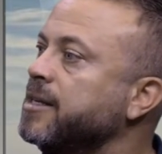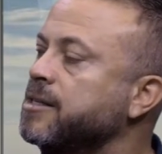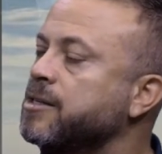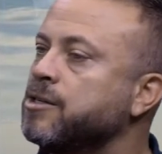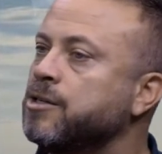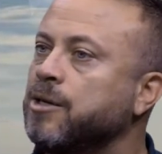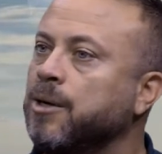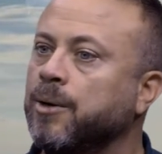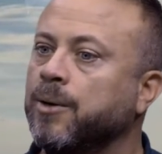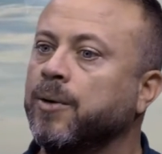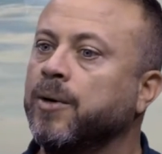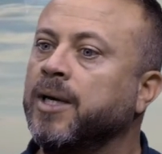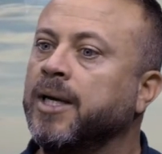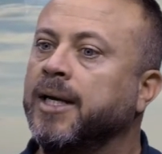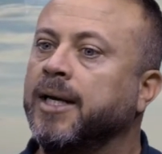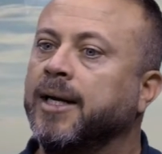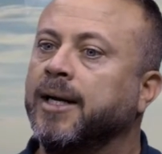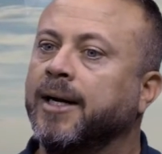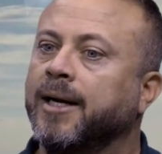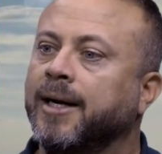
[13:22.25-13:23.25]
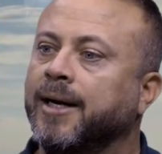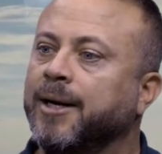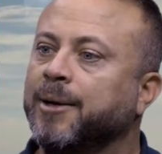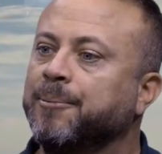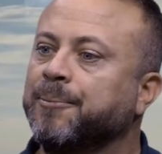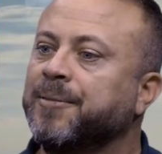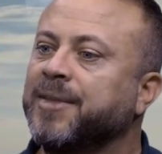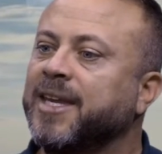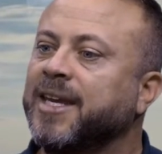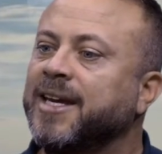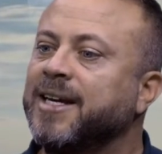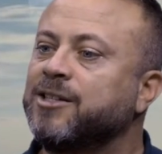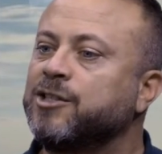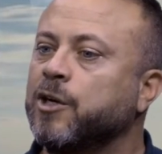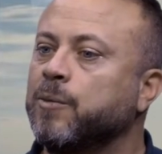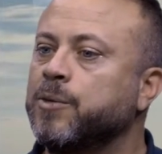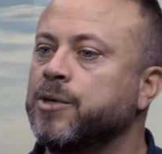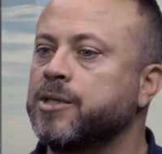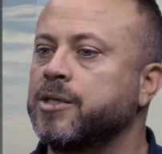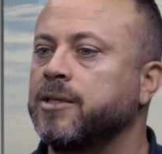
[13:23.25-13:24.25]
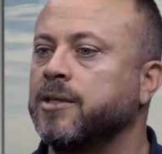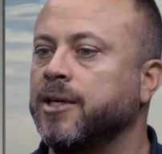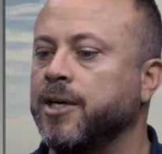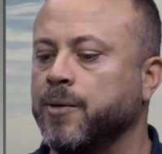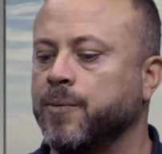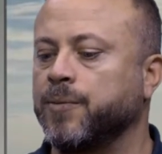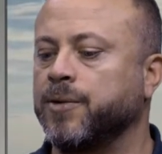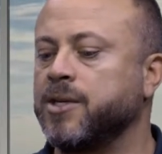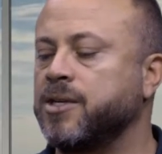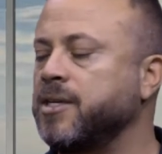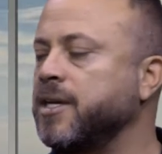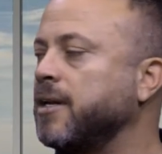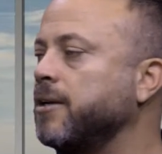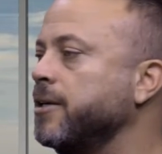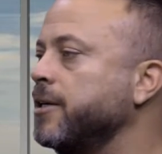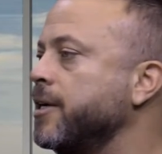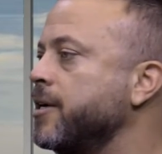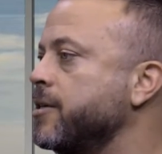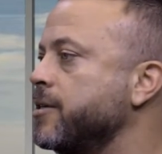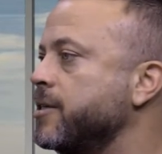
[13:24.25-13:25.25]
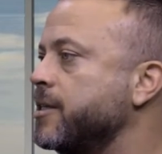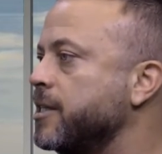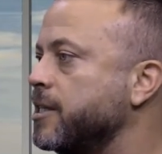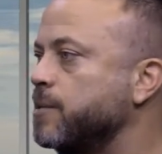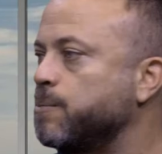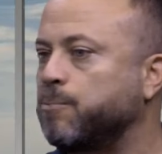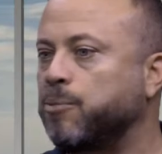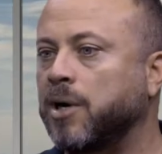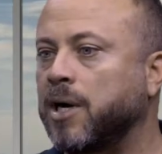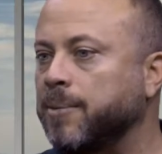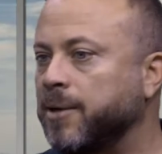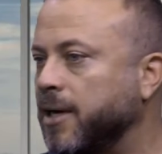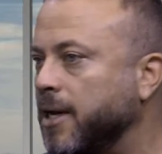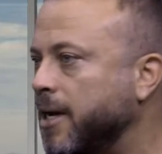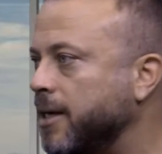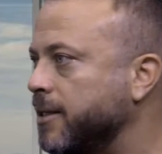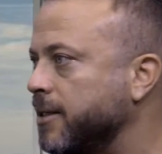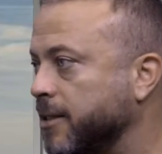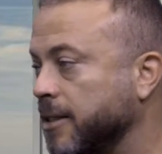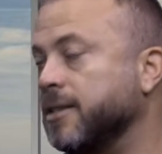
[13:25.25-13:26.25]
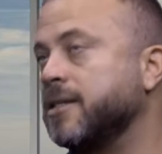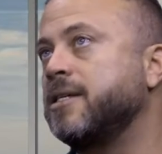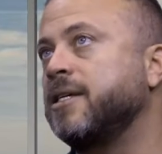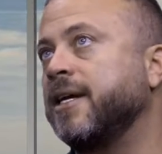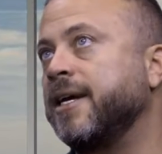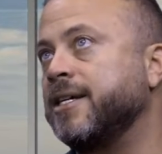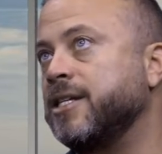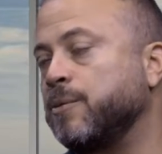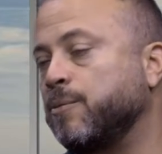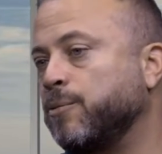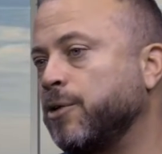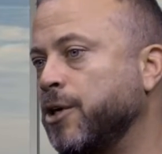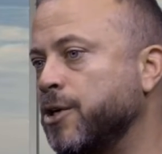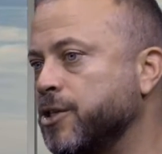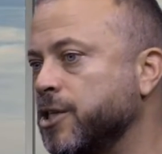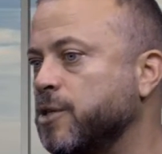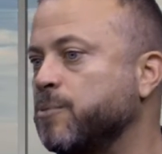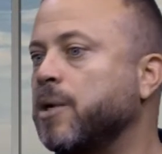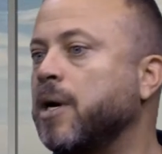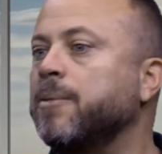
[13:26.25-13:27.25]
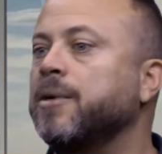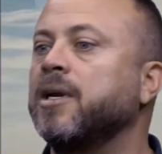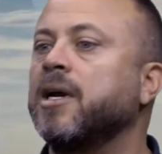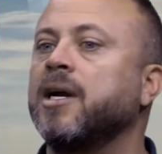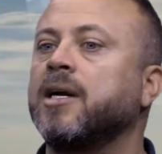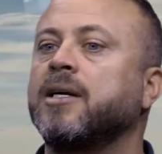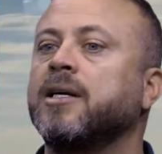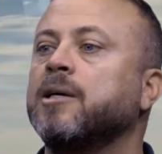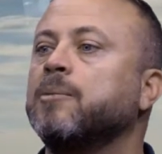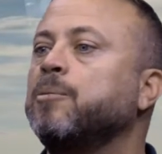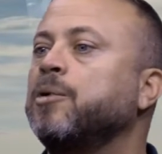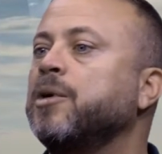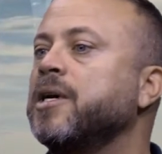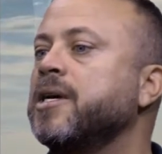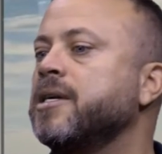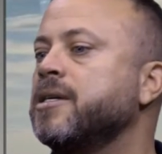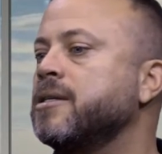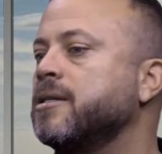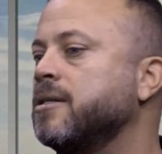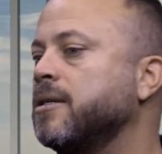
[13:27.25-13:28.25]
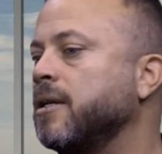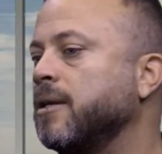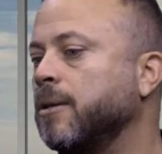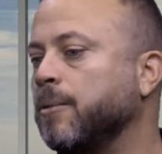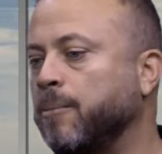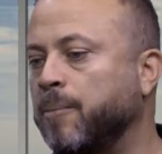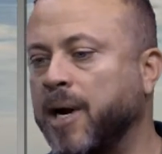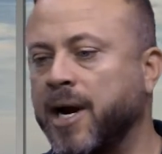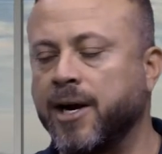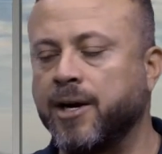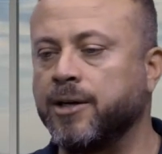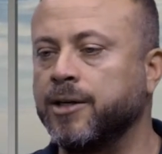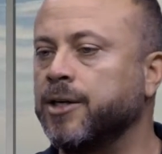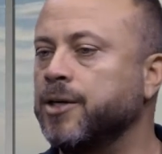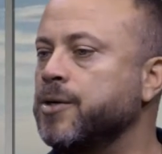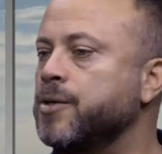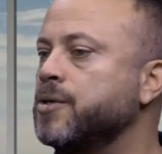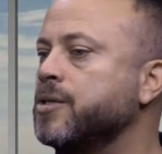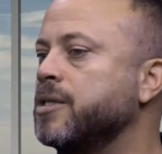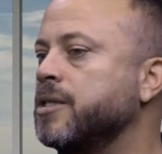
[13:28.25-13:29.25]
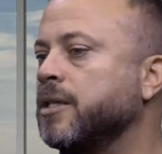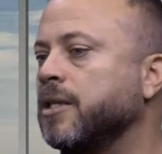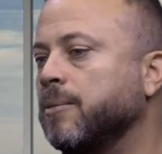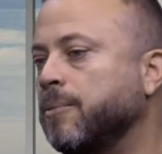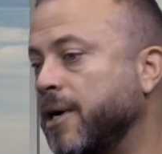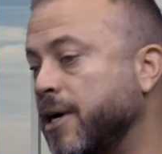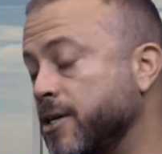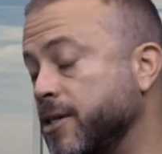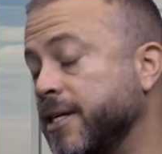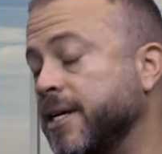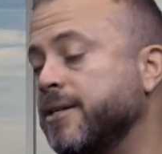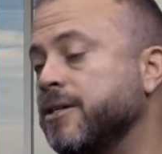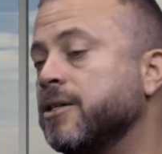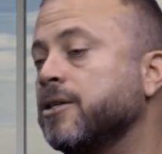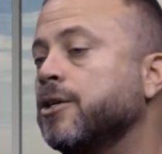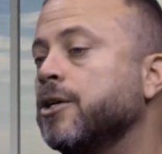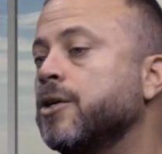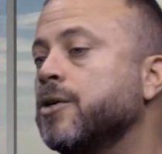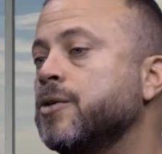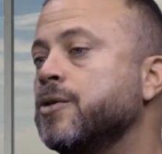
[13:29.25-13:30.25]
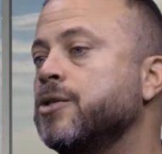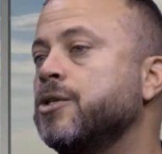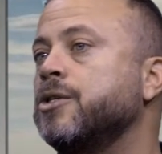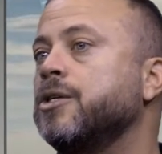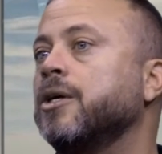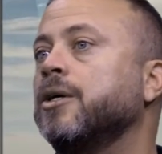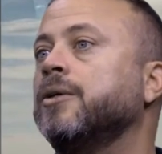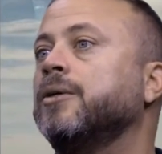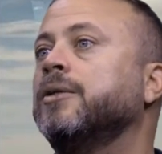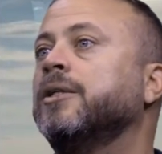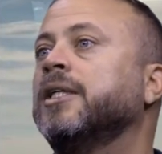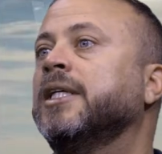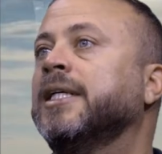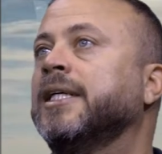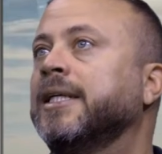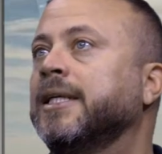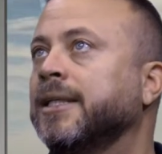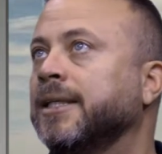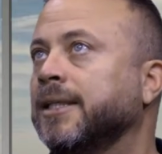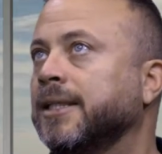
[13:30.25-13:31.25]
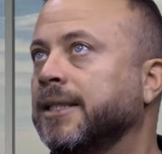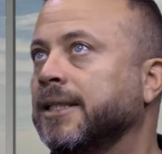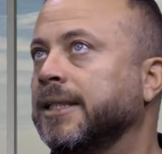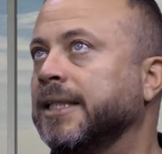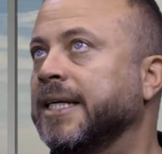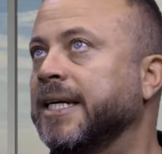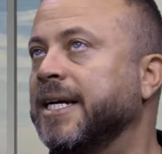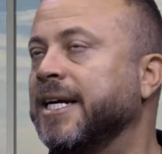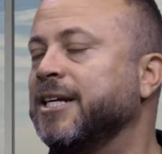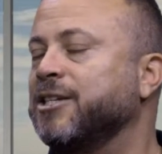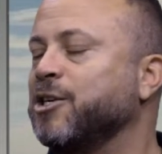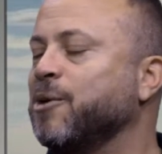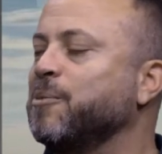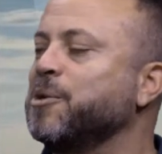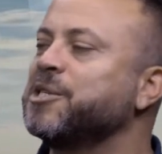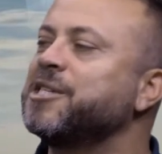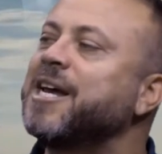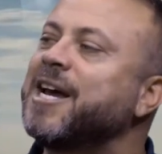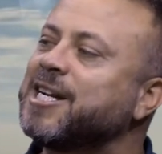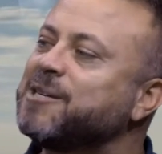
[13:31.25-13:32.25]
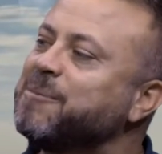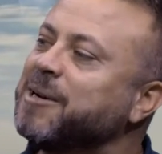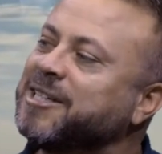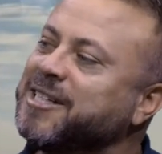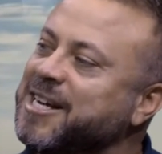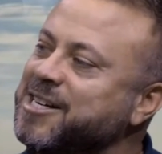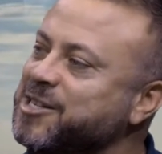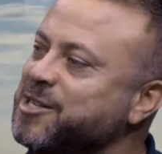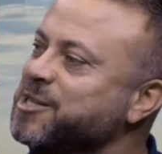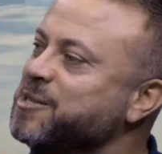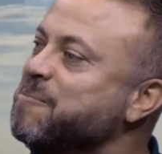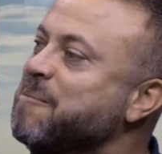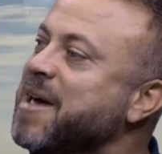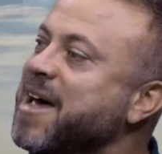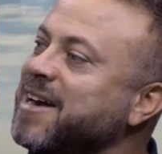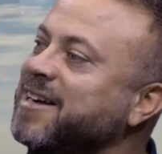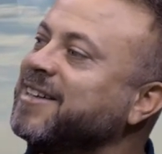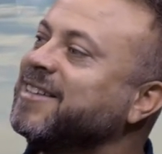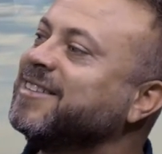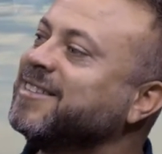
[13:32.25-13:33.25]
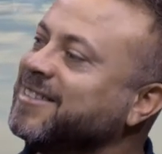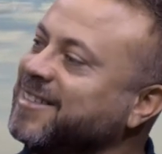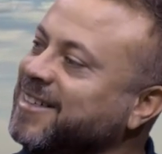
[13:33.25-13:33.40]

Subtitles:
So it's almost, the seller knows it's probably not, the listing agent knows it's probably not going to appraise, the buyer knows, and the buyer's agent knows. So it's almost expectations met.